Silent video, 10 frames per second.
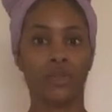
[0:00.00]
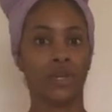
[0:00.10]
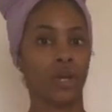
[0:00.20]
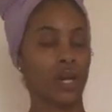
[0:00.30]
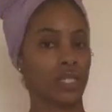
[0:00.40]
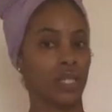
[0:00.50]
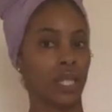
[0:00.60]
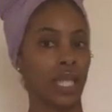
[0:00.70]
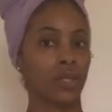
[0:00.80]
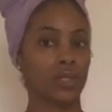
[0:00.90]
You can already see that
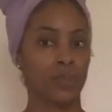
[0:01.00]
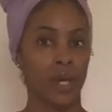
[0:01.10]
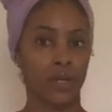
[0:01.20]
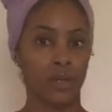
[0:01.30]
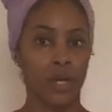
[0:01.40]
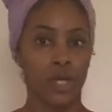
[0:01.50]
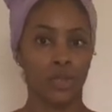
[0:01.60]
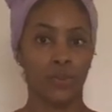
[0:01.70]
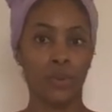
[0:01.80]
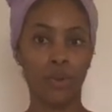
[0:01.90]
that looks better.
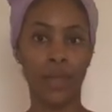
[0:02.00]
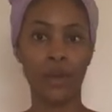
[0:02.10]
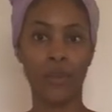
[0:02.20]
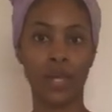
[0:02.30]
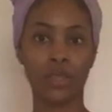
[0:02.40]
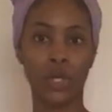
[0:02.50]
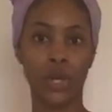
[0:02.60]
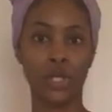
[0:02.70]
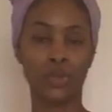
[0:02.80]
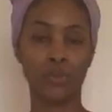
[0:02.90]
You pull that right
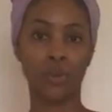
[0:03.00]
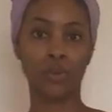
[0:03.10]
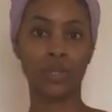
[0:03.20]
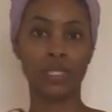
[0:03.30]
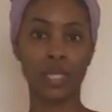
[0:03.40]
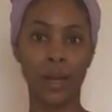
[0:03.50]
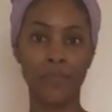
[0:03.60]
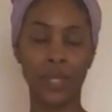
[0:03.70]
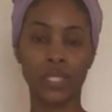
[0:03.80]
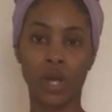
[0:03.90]
there and you pull this
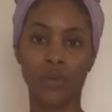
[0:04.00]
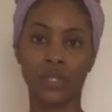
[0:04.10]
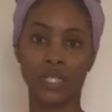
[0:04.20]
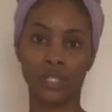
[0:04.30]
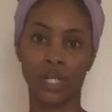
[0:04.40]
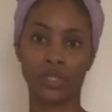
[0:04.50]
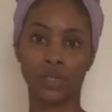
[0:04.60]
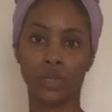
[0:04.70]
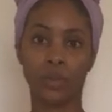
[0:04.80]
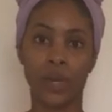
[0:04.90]
up, it's already starting
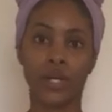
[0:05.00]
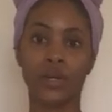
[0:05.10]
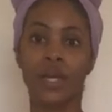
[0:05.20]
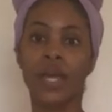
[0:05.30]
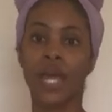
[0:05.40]
to look better.